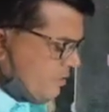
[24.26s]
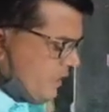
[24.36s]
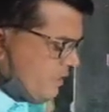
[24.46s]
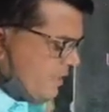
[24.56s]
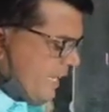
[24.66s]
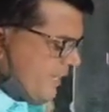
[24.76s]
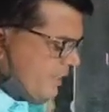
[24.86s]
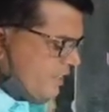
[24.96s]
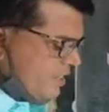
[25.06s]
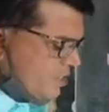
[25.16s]
such
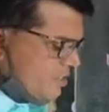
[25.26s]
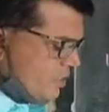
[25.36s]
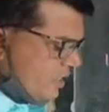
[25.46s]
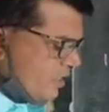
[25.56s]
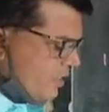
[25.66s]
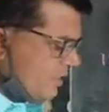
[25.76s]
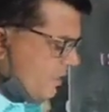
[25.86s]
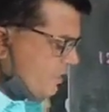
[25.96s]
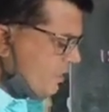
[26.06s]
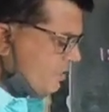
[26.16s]
that each circle
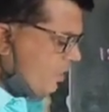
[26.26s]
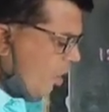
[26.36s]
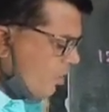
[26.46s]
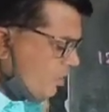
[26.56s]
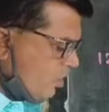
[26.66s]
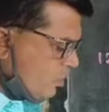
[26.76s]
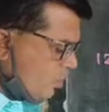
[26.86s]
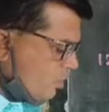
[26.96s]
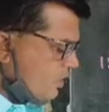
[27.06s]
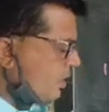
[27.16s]
touches the other
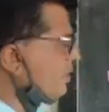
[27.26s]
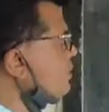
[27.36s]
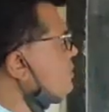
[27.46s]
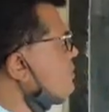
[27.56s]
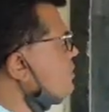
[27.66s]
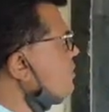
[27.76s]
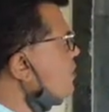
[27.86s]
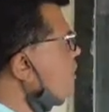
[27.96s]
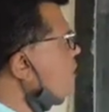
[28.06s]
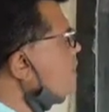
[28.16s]
two circles.
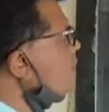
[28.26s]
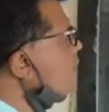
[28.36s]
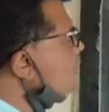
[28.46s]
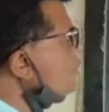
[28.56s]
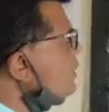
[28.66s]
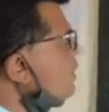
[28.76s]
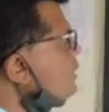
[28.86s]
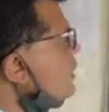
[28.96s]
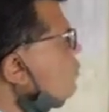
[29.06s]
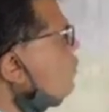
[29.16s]

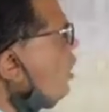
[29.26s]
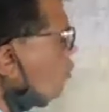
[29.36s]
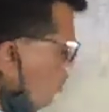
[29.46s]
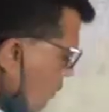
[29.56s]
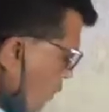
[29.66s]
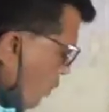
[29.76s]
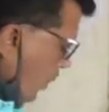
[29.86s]
Then we have to prove